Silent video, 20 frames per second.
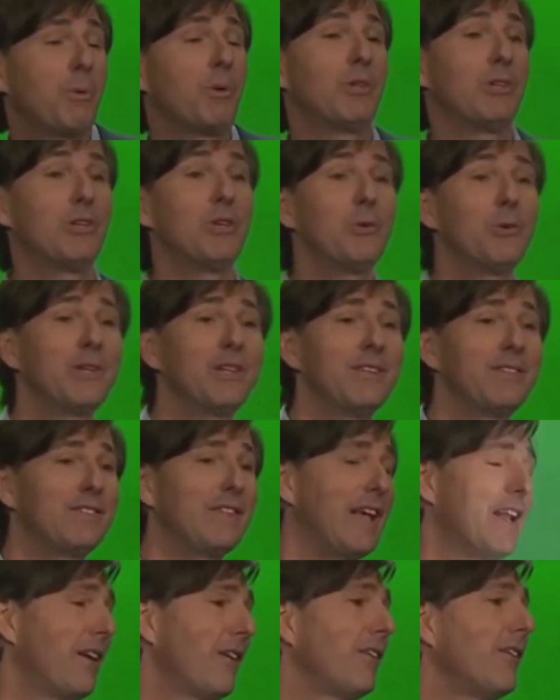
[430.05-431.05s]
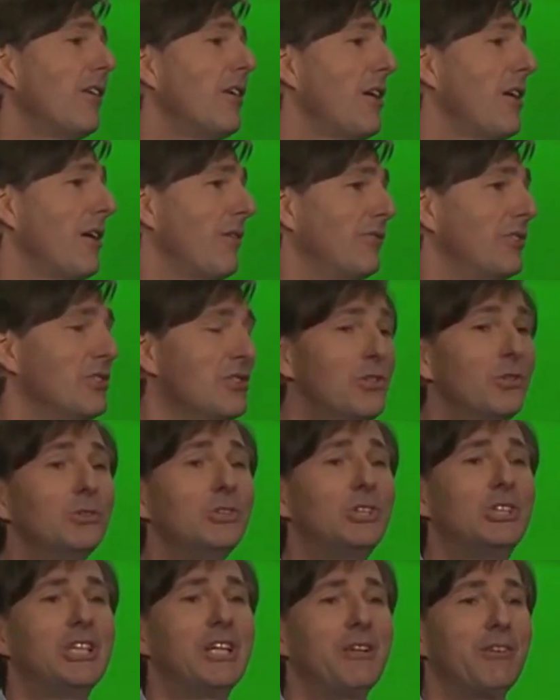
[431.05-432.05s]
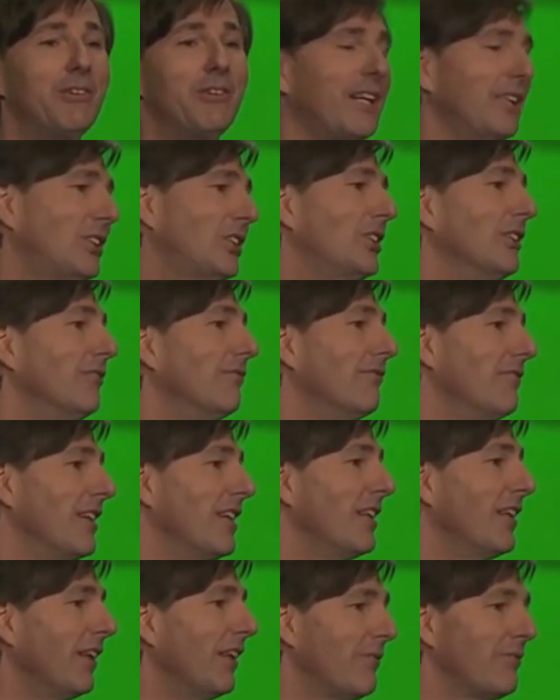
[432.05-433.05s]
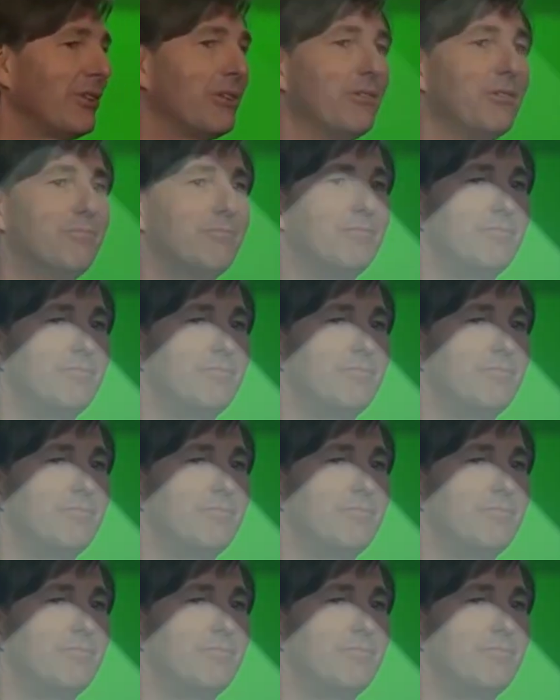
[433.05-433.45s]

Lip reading: things of that nature. That would then